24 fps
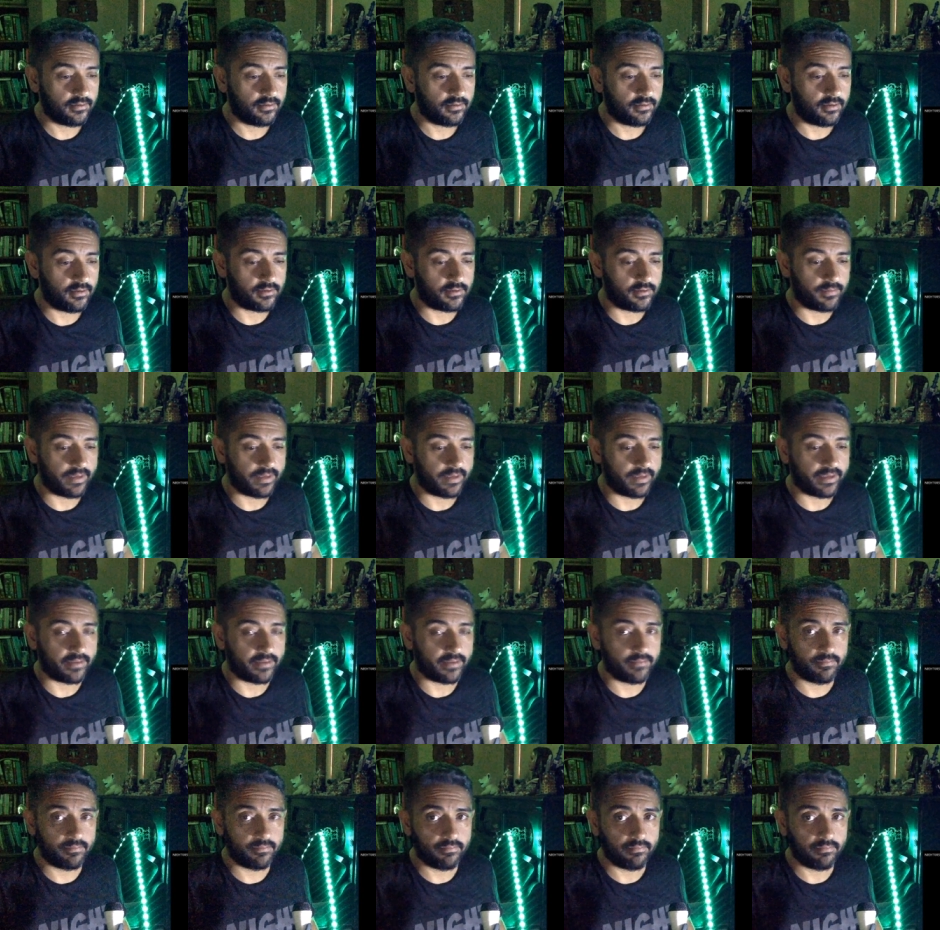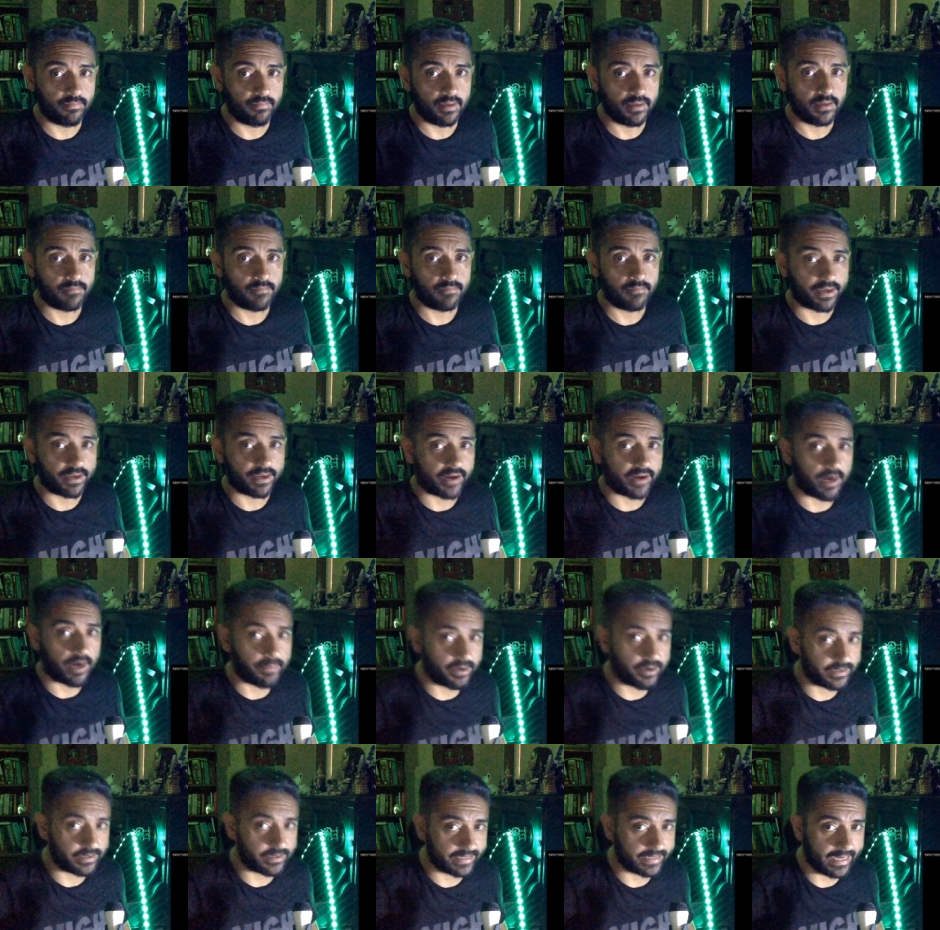Although my my
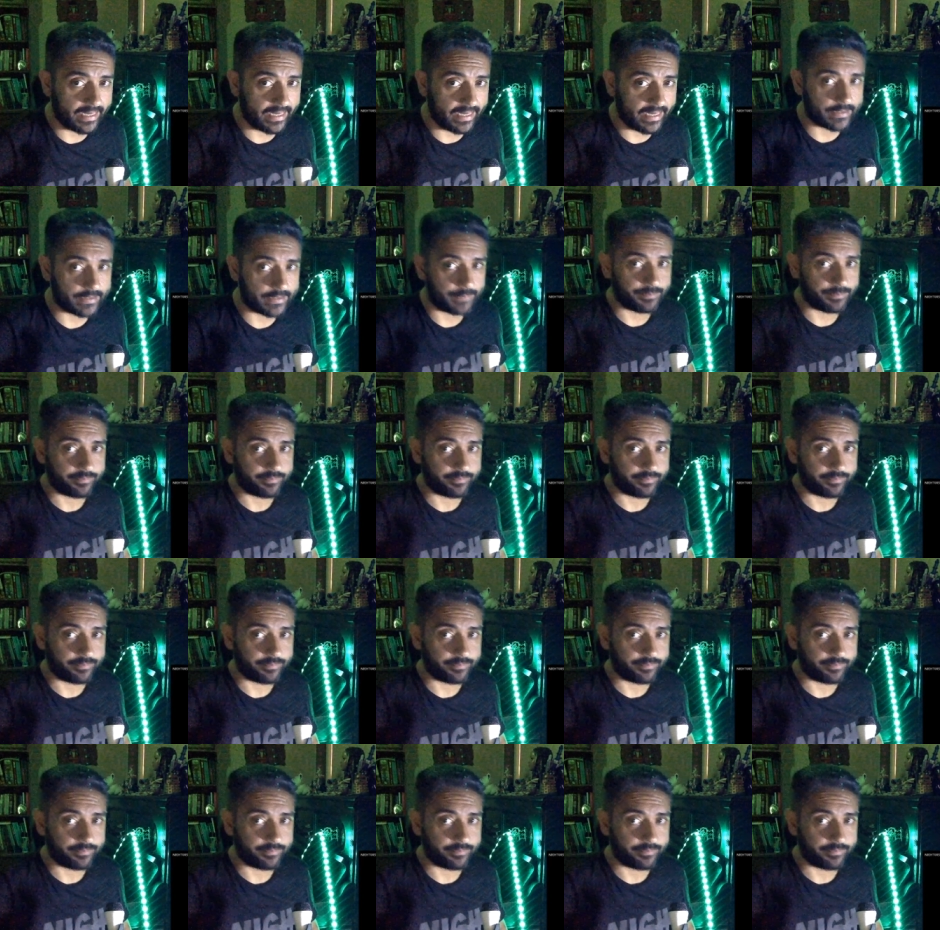camera died.